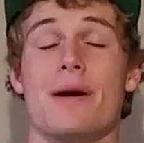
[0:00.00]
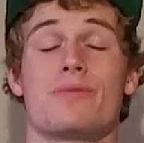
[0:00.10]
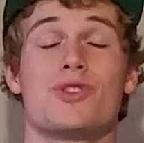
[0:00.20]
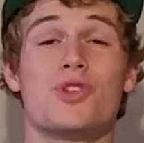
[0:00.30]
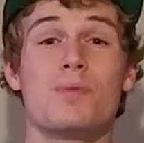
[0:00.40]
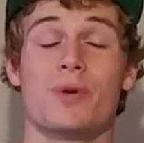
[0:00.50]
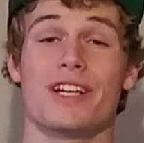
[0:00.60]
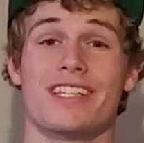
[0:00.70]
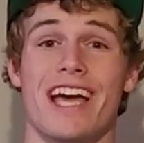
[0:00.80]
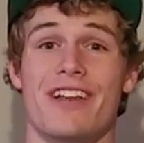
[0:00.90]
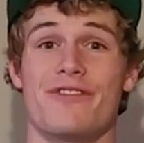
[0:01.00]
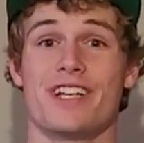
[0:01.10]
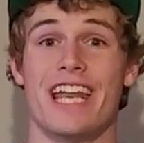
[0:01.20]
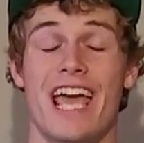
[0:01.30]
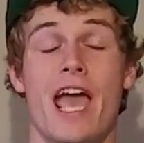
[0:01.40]
I'm super excited for
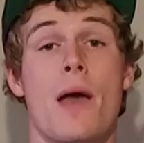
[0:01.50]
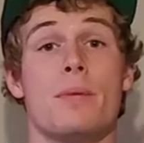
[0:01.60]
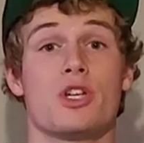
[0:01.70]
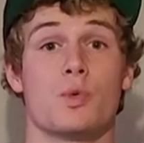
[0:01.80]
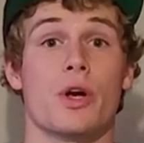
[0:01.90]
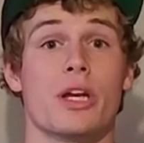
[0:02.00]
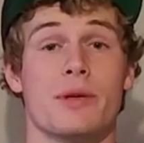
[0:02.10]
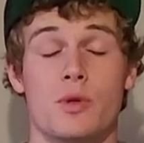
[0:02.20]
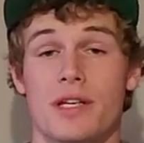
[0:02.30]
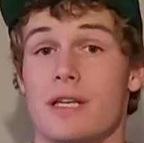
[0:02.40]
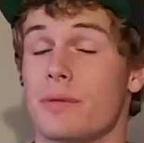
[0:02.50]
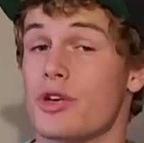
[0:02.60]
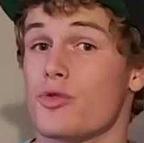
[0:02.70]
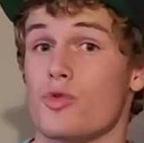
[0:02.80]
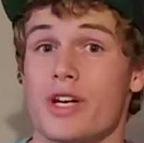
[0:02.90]
today because we're gonna be doing
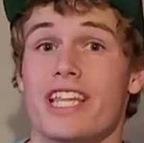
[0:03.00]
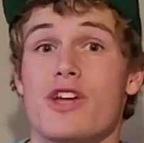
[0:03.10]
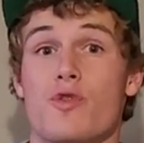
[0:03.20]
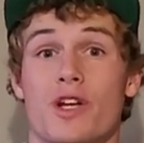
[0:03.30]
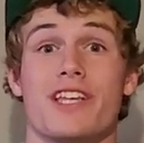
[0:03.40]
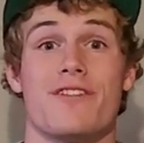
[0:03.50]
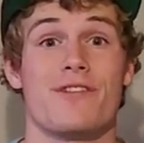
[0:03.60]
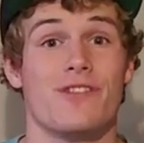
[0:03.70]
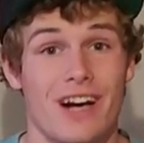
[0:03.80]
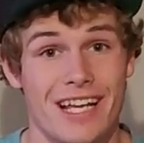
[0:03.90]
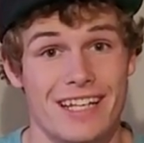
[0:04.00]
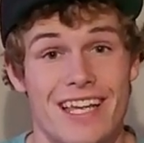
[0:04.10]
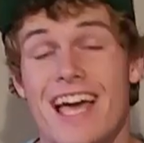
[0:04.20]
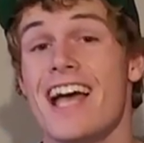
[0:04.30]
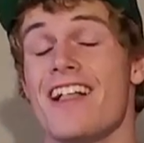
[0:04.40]
something really, really
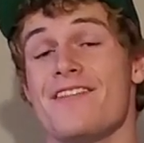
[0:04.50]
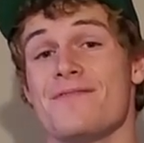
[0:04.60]
fun.